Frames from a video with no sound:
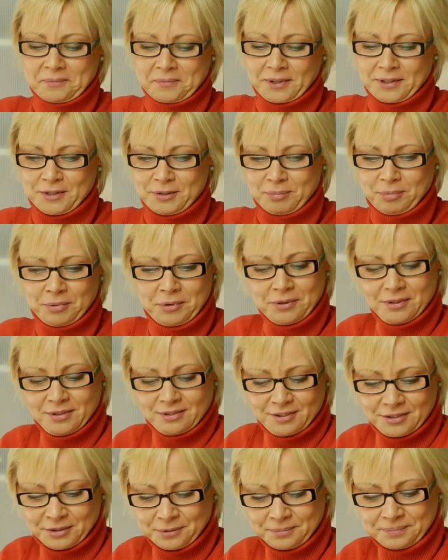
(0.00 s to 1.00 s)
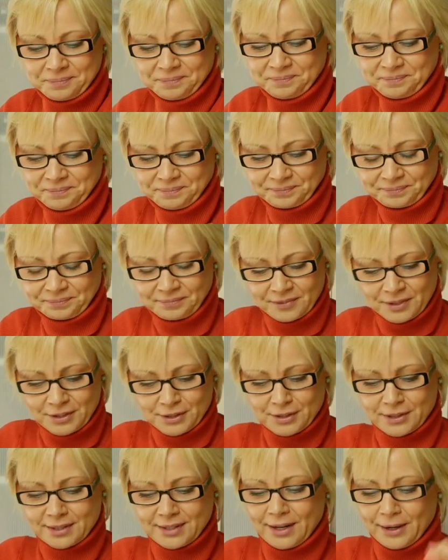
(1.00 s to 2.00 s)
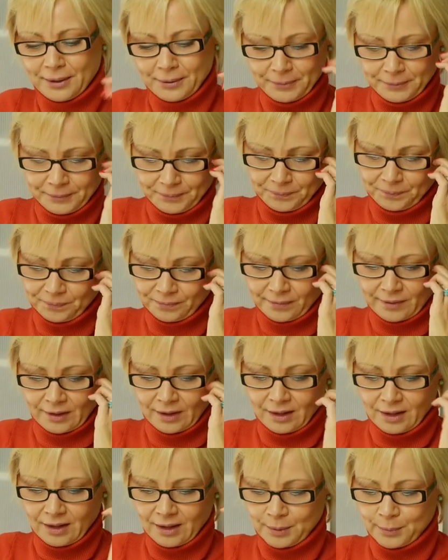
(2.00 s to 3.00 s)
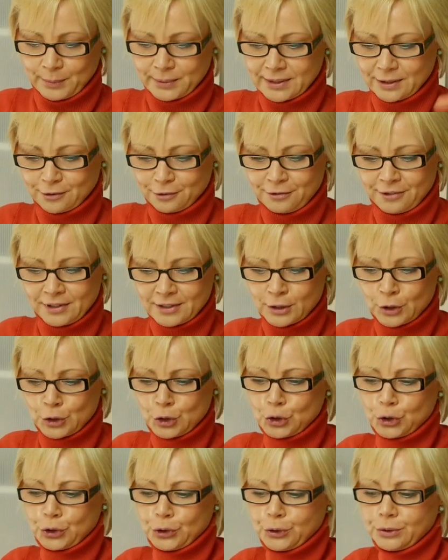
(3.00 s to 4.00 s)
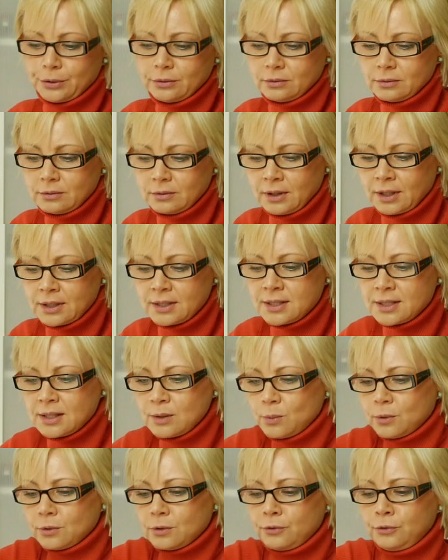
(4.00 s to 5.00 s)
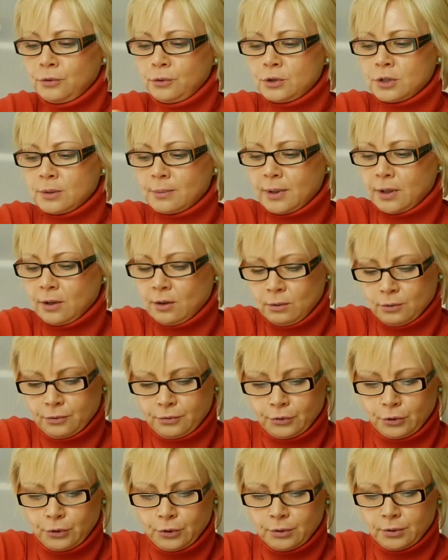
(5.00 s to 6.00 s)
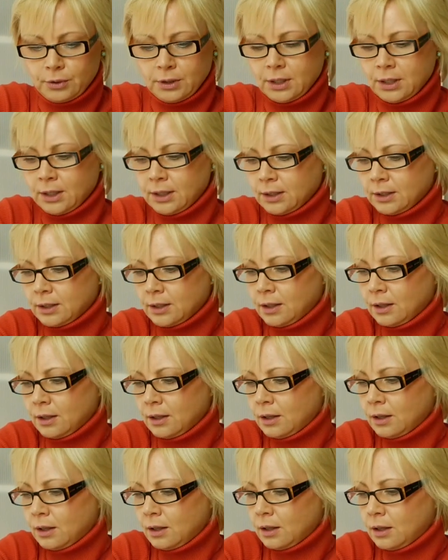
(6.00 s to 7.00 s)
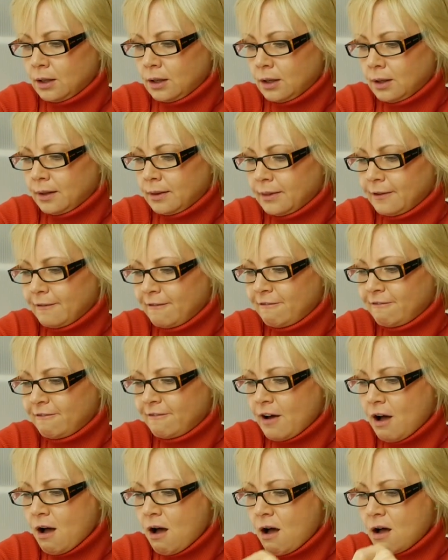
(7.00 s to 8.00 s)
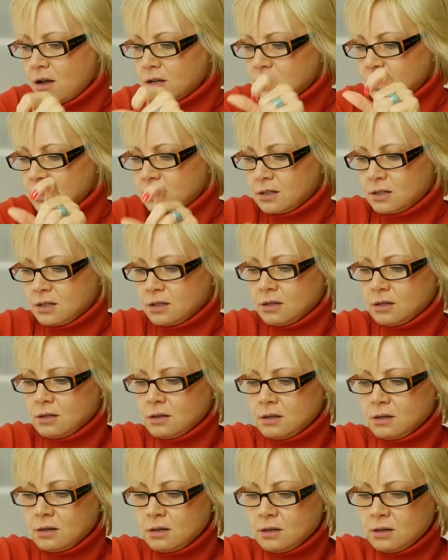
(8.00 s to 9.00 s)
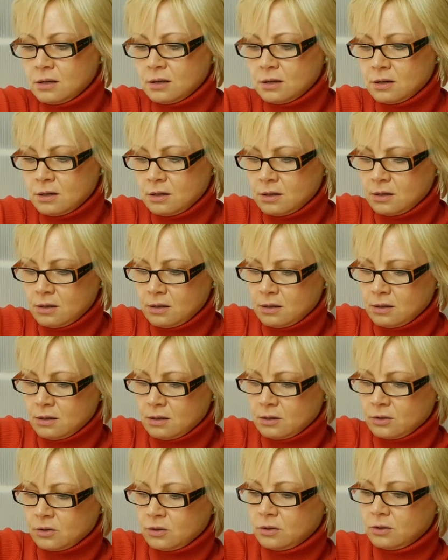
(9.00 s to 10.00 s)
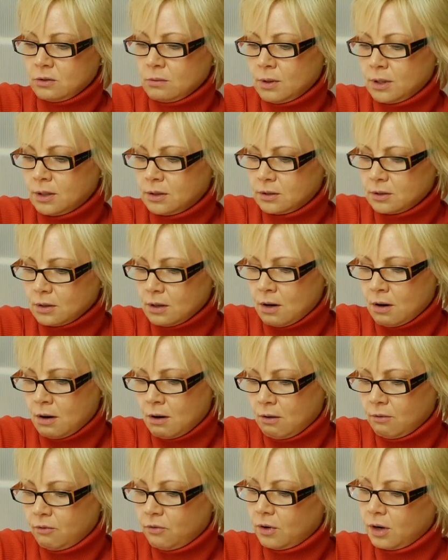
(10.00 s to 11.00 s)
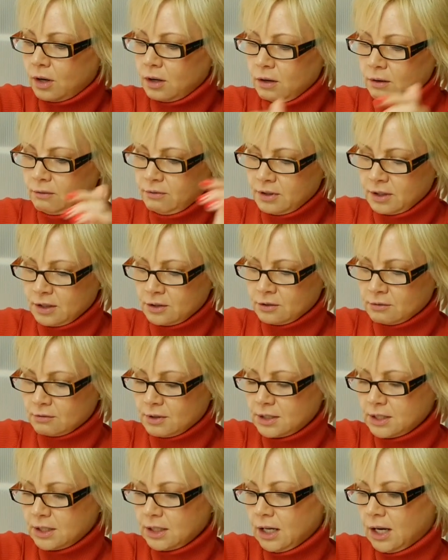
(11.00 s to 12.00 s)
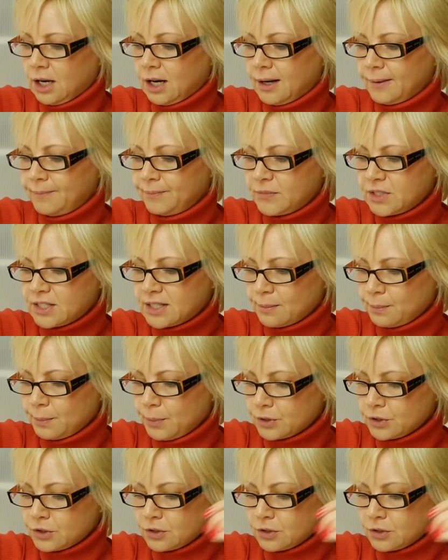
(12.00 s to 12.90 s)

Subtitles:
That's beautiful. So, without further ado, let's see what the future might hold for you in the first 2 weeks of, I love it already, December.